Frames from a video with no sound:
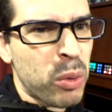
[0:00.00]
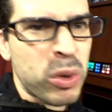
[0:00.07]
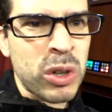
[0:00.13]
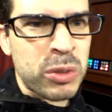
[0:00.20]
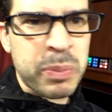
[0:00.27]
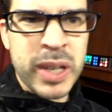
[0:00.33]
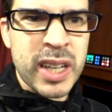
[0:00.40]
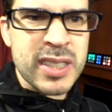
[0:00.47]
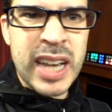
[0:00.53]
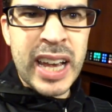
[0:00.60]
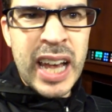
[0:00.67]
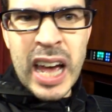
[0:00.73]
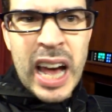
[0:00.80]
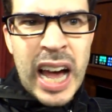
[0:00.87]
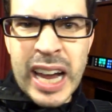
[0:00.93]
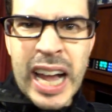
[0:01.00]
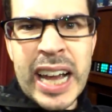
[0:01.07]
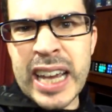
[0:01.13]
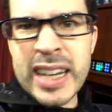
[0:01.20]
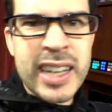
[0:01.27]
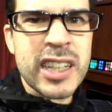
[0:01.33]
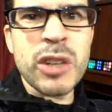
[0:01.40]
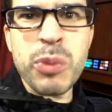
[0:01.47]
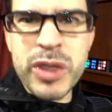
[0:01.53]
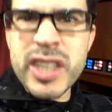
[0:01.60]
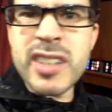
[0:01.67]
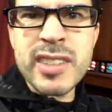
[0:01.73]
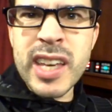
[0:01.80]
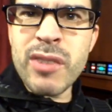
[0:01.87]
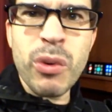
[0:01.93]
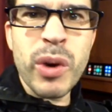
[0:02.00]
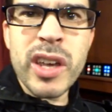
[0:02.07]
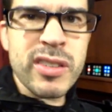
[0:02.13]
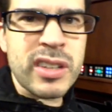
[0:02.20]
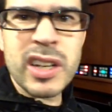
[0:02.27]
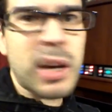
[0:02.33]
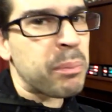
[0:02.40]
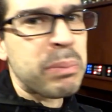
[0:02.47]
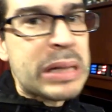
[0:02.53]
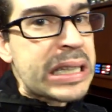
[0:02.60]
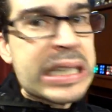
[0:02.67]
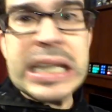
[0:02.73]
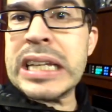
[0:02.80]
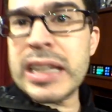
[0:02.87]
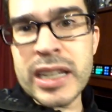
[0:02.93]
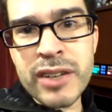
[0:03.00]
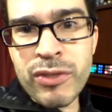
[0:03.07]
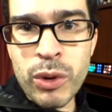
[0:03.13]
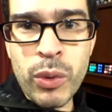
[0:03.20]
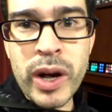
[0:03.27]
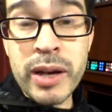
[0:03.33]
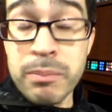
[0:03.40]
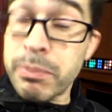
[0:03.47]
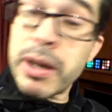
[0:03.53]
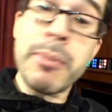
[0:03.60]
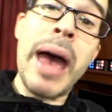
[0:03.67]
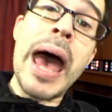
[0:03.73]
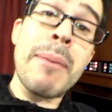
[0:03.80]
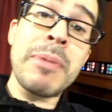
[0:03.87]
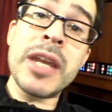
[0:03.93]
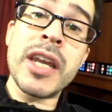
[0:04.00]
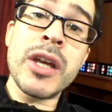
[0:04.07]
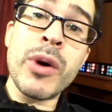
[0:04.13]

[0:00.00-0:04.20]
world, because I, I got connected with these giveaways in a completely different way. But I'm happy to